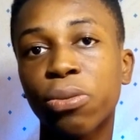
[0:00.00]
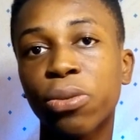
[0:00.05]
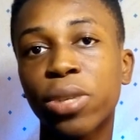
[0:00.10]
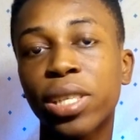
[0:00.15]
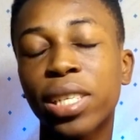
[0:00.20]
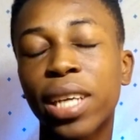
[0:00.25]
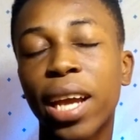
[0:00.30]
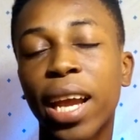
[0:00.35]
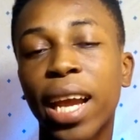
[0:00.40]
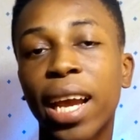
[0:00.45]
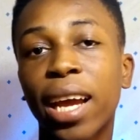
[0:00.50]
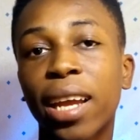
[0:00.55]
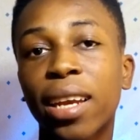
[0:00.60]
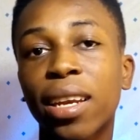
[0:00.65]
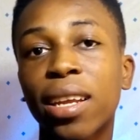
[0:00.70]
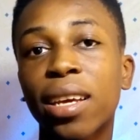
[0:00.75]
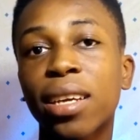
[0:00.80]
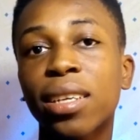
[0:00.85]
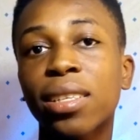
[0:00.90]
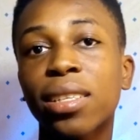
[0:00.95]
which I
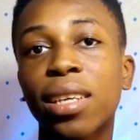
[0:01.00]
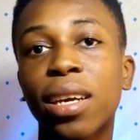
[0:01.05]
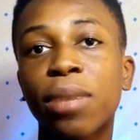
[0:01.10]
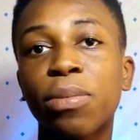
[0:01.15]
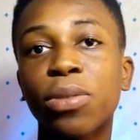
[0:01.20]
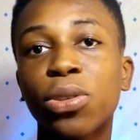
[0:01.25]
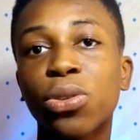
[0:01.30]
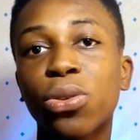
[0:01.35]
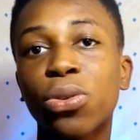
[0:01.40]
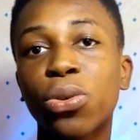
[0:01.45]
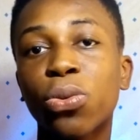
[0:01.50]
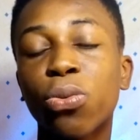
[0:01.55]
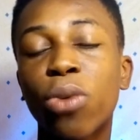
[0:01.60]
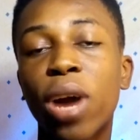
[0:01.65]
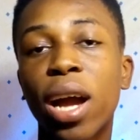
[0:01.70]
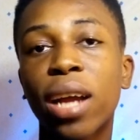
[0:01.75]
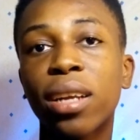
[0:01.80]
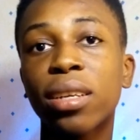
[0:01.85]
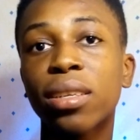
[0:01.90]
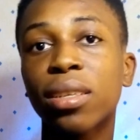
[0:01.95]
can link the episode
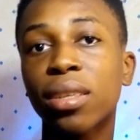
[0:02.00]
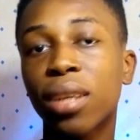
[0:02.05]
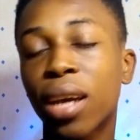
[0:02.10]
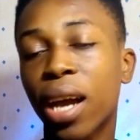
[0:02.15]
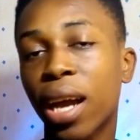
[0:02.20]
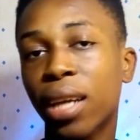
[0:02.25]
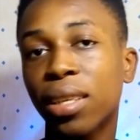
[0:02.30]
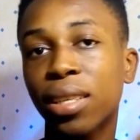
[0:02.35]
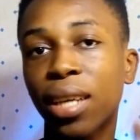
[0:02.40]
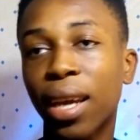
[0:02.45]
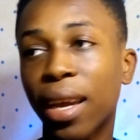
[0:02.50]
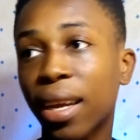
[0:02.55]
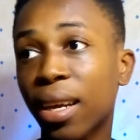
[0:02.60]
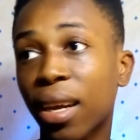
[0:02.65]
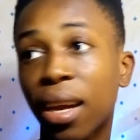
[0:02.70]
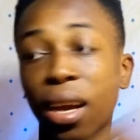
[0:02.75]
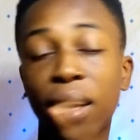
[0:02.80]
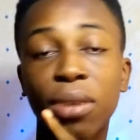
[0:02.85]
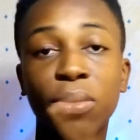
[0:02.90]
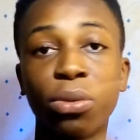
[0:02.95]
1 at the
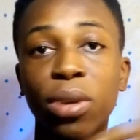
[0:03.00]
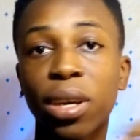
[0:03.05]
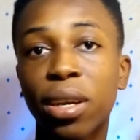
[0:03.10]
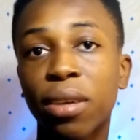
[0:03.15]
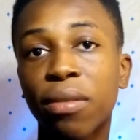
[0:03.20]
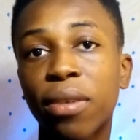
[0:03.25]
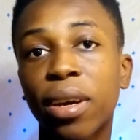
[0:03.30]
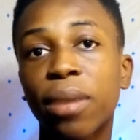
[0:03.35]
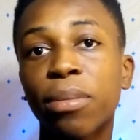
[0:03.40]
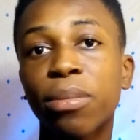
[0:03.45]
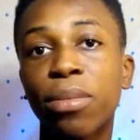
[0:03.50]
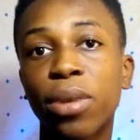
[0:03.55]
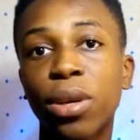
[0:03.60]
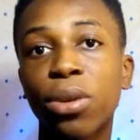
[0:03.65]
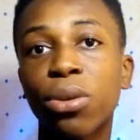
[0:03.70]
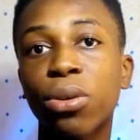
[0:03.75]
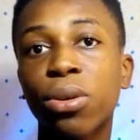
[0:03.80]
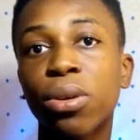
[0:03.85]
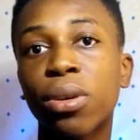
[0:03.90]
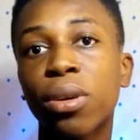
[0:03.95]
iCard wherever
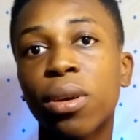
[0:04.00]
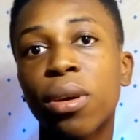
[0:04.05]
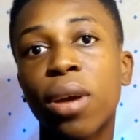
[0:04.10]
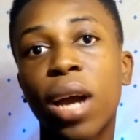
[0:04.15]
below.